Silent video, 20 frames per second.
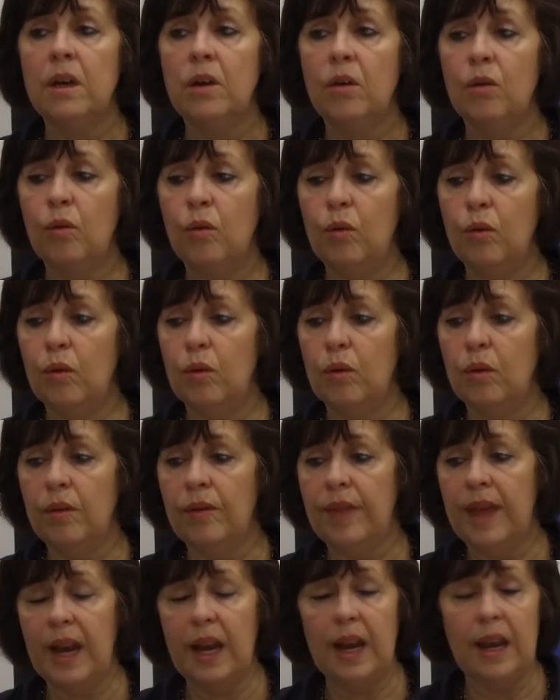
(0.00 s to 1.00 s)
or
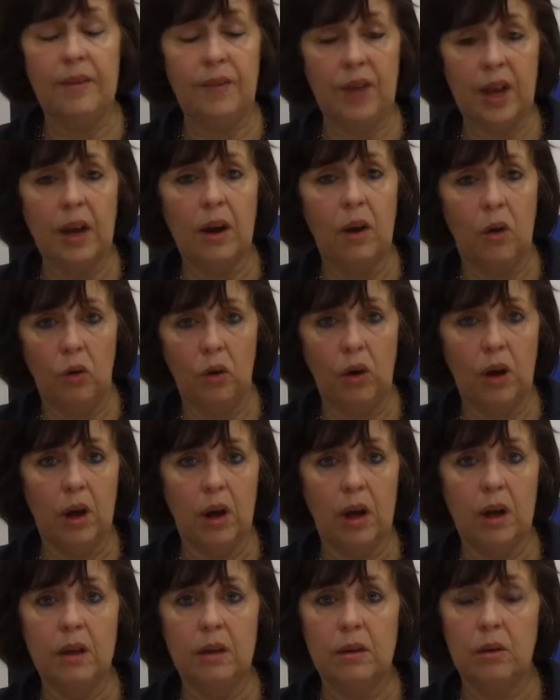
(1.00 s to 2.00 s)
they're living longer
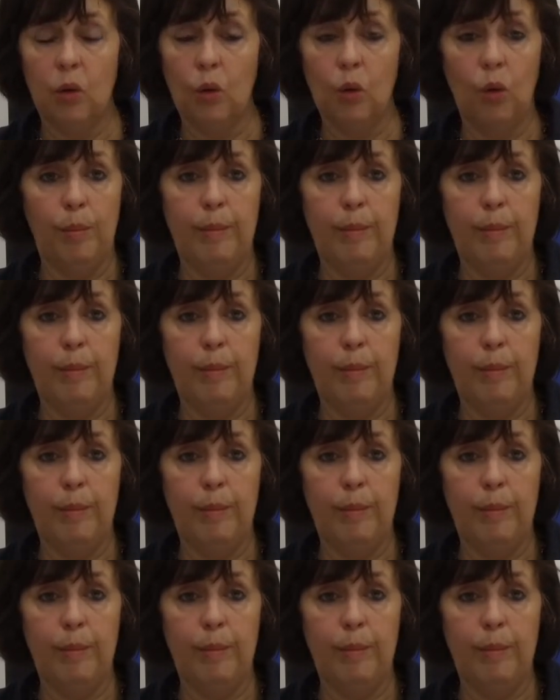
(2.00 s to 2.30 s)
or